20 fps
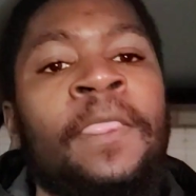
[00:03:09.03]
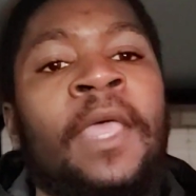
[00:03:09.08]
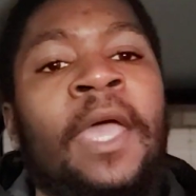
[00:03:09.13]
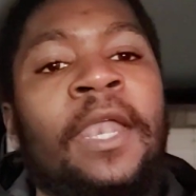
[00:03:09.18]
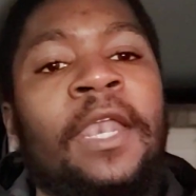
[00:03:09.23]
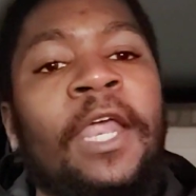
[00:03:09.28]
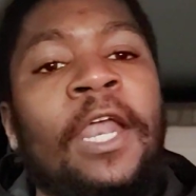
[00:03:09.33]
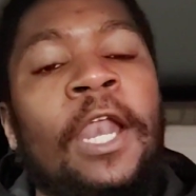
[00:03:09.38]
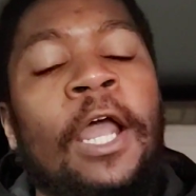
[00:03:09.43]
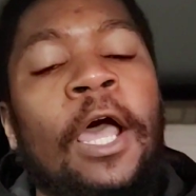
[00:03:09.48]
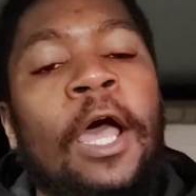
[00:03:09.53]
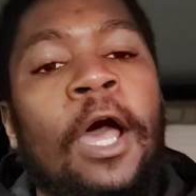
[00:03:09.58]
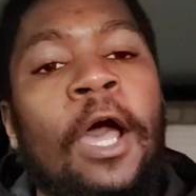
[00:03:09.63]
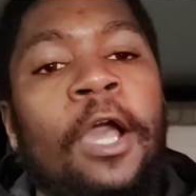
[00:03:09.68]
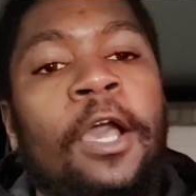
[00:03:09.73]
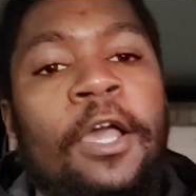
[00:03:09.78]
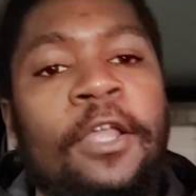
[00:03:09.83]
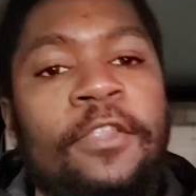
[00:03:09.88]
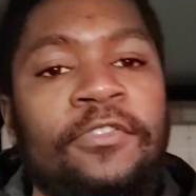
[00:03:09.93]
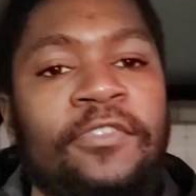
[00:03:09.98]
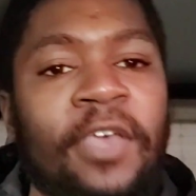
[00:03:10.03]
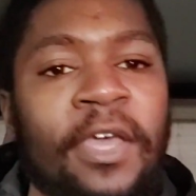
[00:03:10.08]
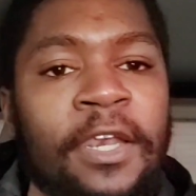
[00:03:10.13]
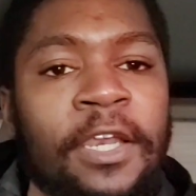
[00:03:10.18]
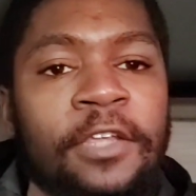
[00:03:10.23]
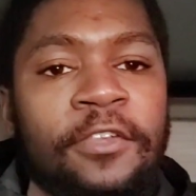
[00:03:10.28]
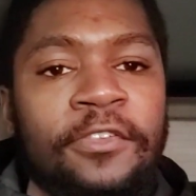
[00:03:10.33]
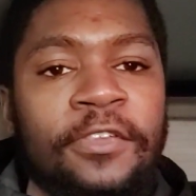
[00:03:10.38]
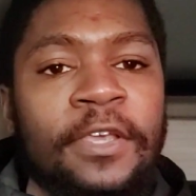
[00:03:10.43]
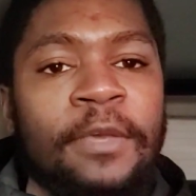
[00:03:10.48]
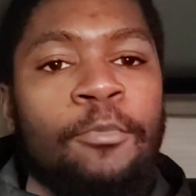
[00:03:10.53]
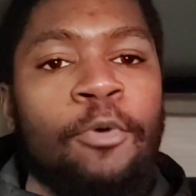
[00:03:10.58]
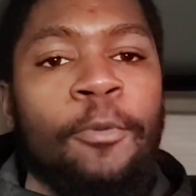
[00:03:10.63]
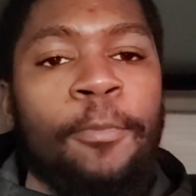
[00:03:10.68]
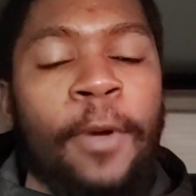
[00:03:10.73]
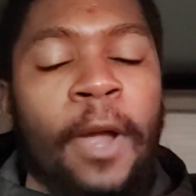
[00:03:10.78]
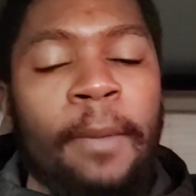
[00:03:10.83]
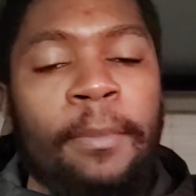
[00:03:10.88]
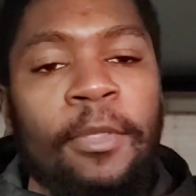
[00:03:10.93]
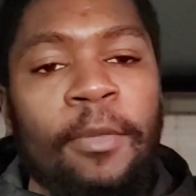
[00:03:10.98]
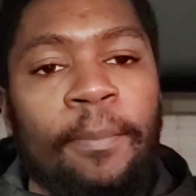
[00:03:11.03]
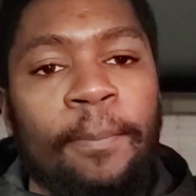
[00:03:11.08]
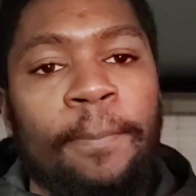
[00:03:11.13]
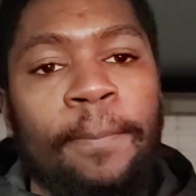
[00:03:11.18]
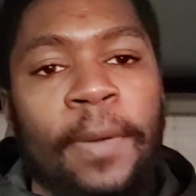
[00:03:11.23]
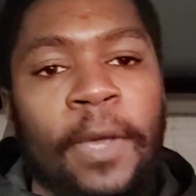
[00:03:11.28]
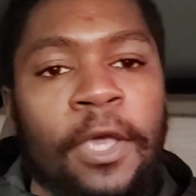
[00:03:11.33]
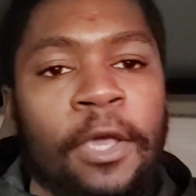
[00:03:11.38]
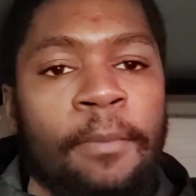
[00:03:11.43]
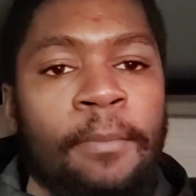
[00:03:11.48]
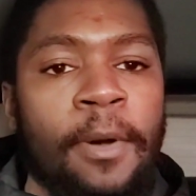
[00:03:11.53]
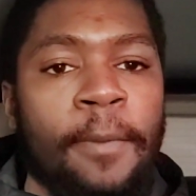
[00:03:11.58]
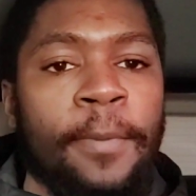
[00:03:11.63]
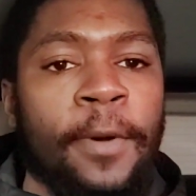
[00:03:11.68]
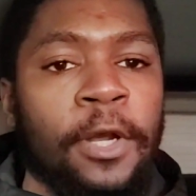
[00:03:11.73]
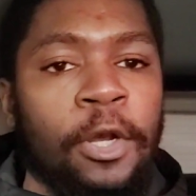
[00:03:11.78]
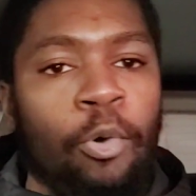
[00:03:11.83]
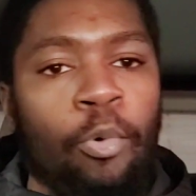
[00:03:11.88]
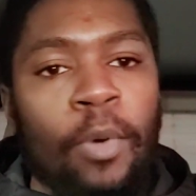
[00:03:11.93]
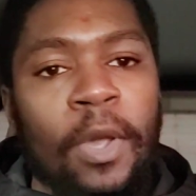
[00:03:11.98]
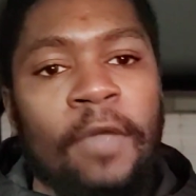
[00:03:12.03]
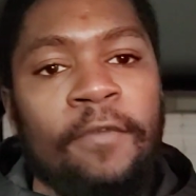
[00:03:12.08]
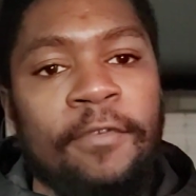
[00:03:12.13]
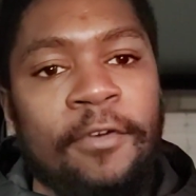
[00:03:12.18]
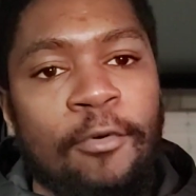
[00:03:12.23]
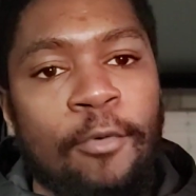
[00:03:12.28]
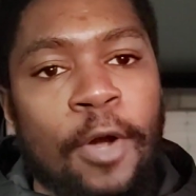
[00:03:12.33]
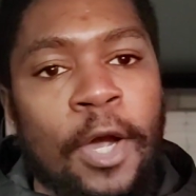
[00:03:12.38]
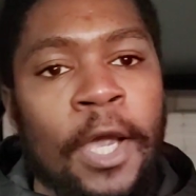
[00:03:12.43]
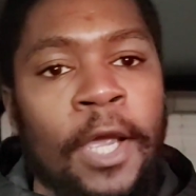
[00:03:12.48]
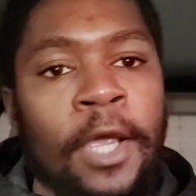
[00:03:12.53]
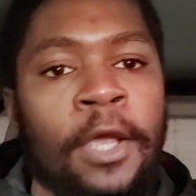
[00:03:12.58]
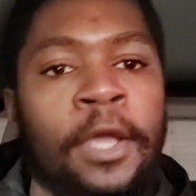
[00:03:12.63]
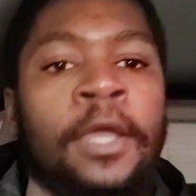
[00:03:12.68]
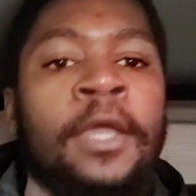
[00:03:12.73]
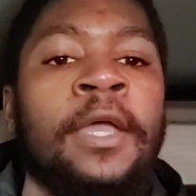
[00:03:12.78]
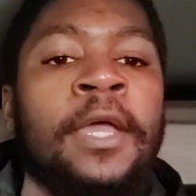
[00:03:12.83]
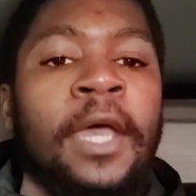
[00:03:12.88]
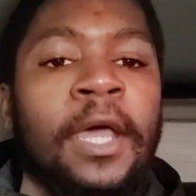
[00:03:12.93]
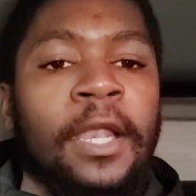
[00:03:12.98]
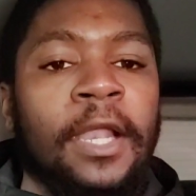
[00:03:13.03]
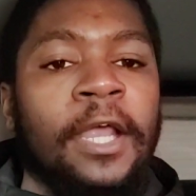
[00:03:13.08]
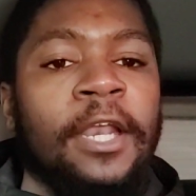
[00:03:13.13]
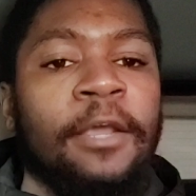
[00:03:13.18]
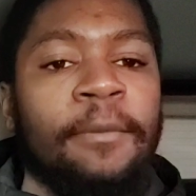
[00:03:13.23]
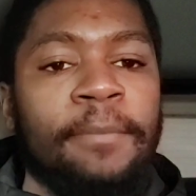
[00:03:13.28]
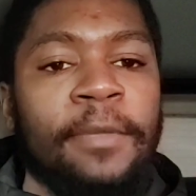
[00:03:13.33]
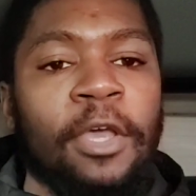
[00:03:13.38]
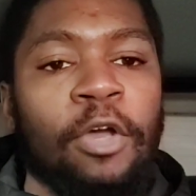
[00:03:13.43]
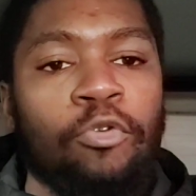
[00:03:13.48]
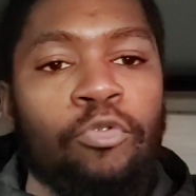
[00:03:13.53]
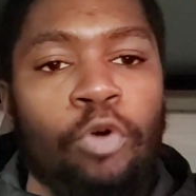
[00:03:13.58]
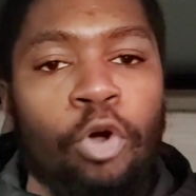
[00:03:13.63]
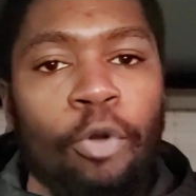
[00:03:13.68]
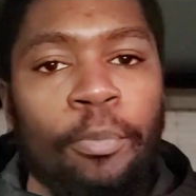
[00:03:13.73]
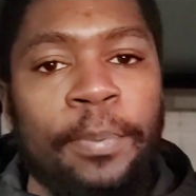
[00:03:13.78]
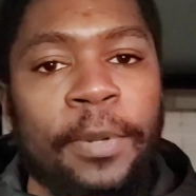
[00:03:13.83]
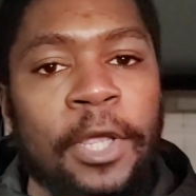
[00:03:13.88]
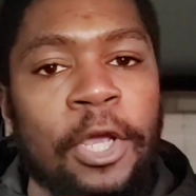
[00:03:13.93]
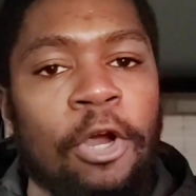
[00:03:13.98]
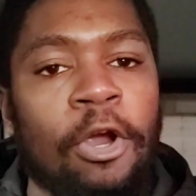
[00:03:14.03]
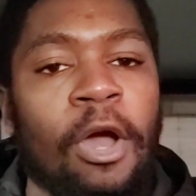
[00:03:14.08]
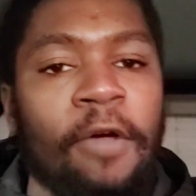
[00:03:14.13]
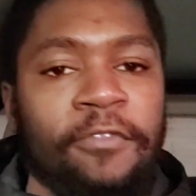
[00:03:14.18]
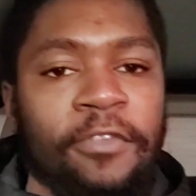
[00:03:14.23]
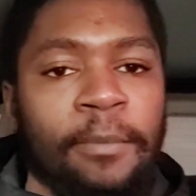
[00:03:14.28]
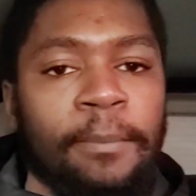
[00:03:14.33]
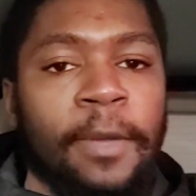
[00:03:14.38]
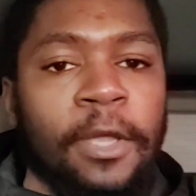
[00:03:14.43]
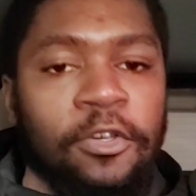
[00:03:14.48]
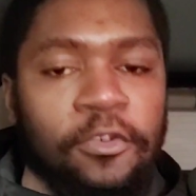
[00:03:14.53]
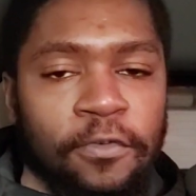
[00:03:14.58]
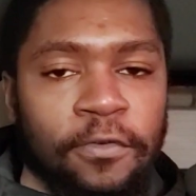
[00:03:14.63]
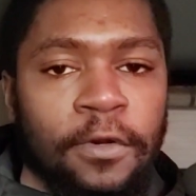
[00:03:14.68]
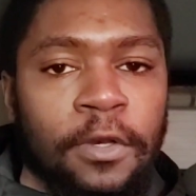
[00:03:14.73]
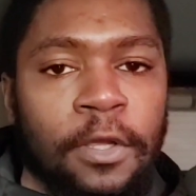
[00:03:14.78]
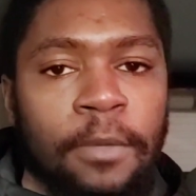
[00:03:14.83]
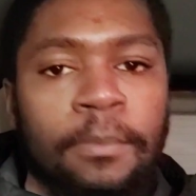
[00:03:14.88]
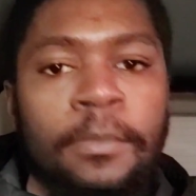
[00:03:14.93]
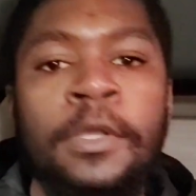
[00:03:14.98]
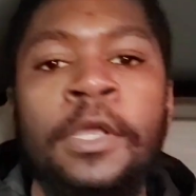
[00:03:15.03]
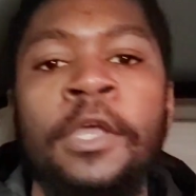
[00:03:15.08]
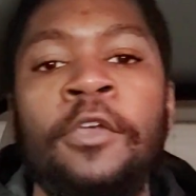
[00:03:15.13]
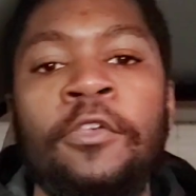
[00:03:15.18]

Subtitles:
and then a contending team will probably pick him up on the waiver wire and let him be a role player off the bench for them.